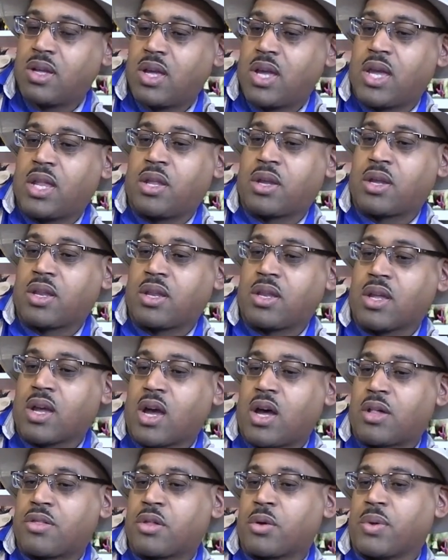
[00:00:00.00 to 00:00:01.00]
And you can
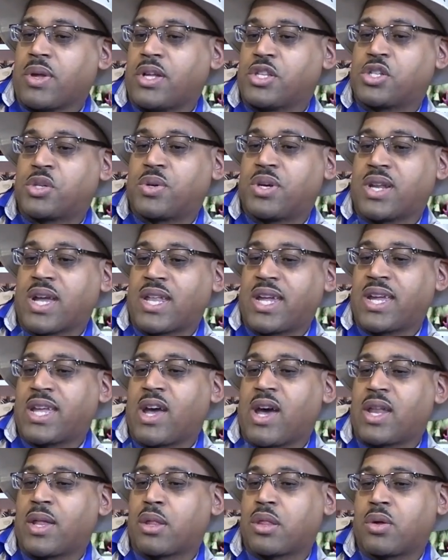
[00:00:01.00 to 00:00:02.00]
also injure it. I like
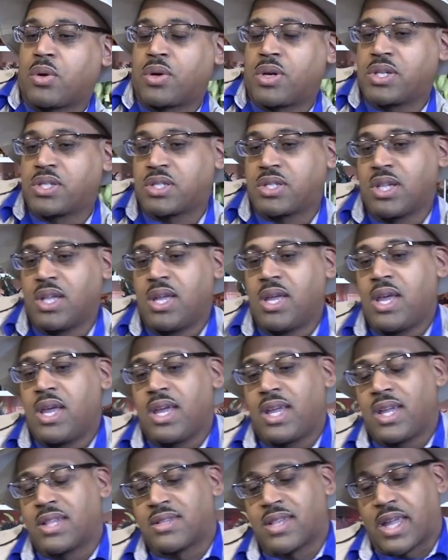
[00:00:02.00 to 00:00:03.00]
how Allosaurus,
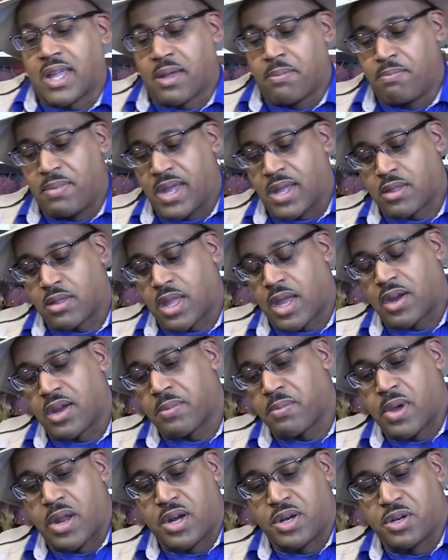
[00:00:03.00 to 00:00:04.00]
it's like a big scary
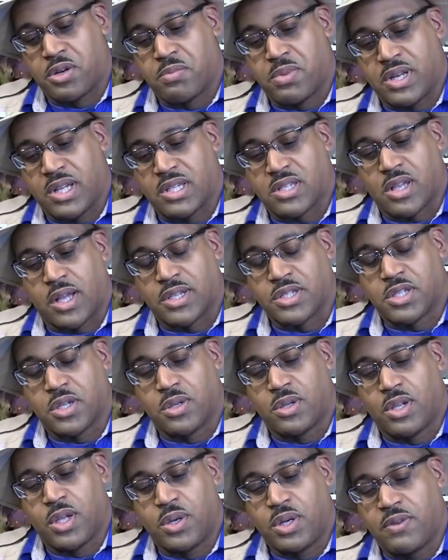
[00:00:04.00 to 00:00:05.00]
predator, but it's
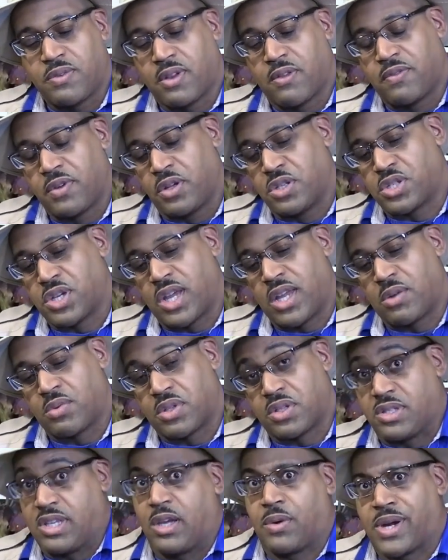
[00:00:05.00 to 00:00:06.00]
also loaded from the food chain
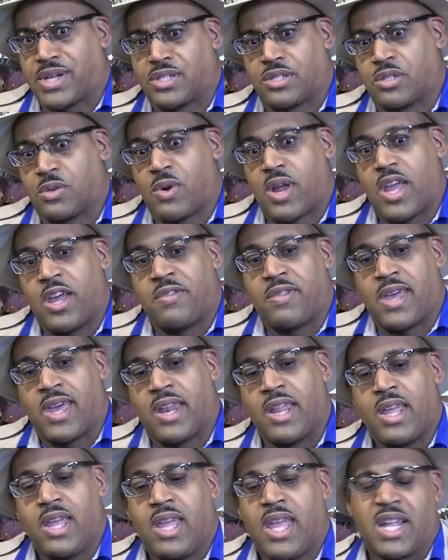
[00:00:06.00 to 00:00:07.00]
with T-Rexes around
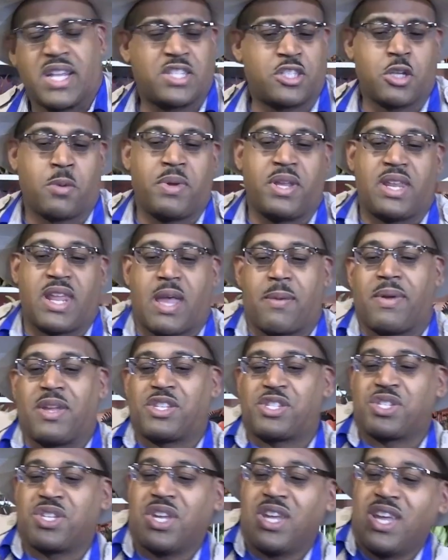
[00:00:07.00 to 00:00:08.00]
that it can still be
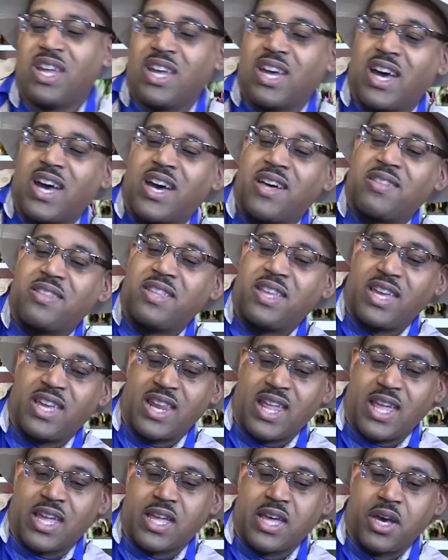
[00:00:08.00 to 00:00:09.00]
damaged. The
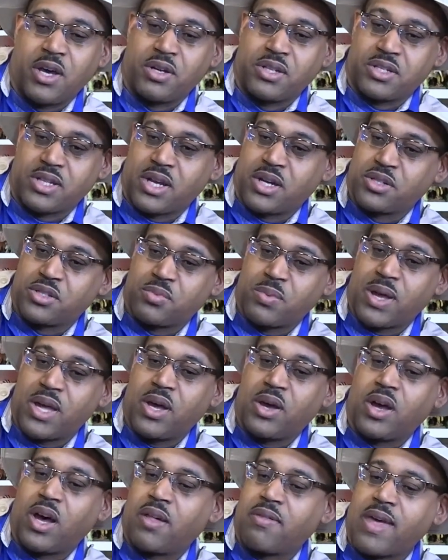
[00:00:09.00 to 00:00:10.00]
DNA code is there as
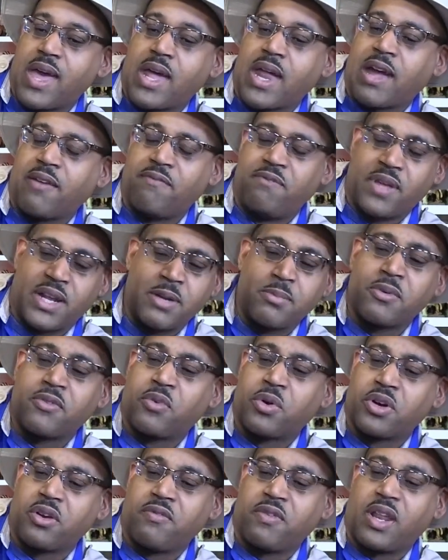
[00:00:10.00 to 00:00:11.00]
well, all that. I've done it
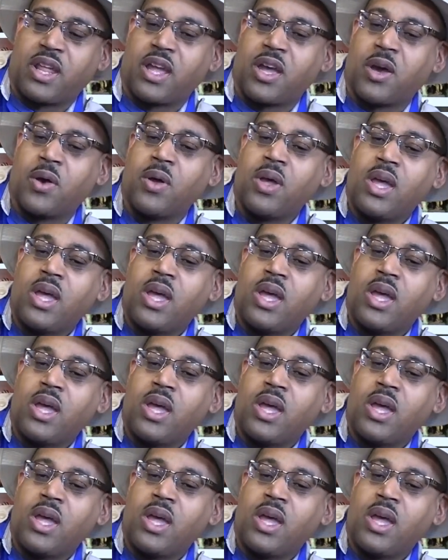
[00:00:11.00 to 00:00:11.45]
before in the video.